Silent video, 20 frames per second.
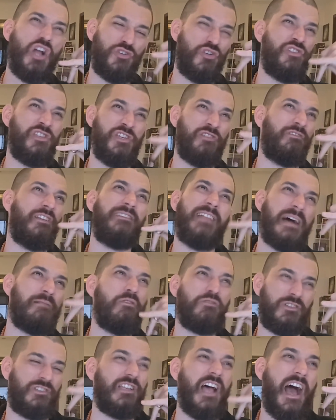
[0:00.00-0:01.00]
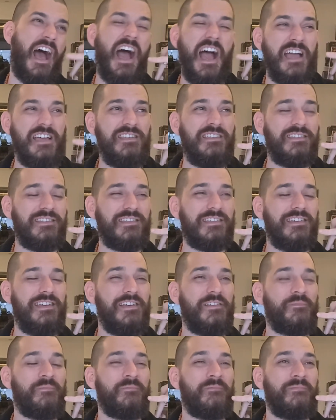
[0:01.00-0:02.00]
Juninho, they're double-sized.
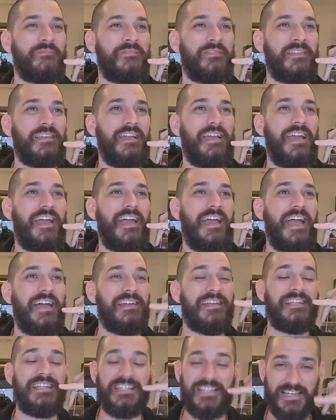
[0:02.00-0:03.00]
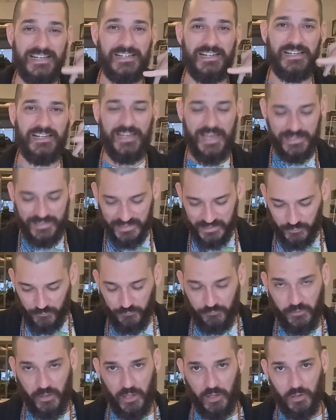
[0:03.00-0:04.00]
And then suddenly I
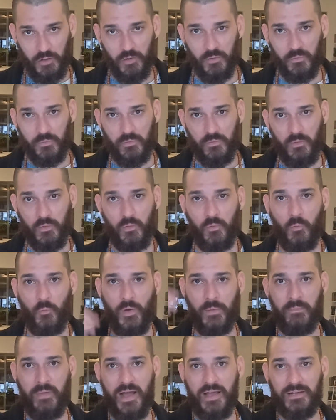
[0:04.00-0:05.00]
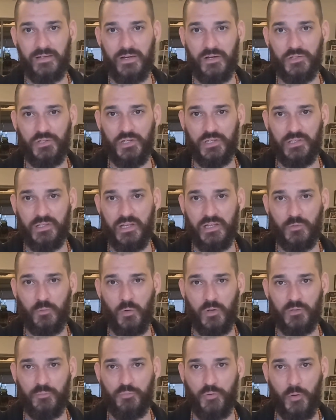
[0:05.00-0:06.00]
just fell. When my consciousness
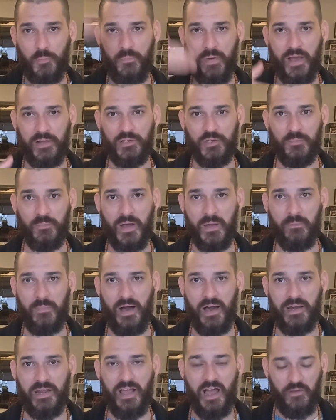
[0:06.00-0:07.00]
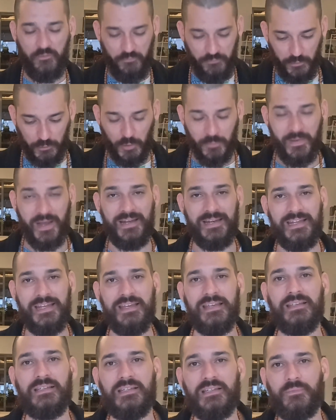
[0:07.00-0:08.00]
was brought back to my body, I fell on my
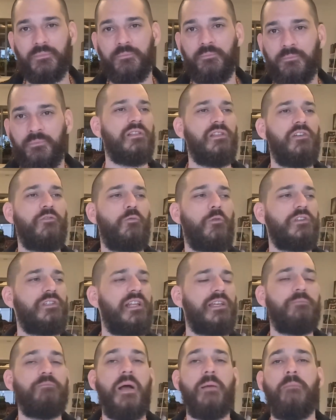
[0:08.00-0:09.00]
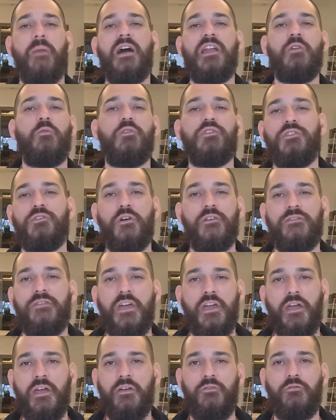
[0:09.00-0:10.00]
knees. It was like my body was not
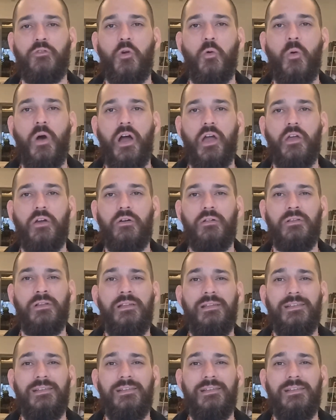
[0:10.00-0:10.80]
there for a while.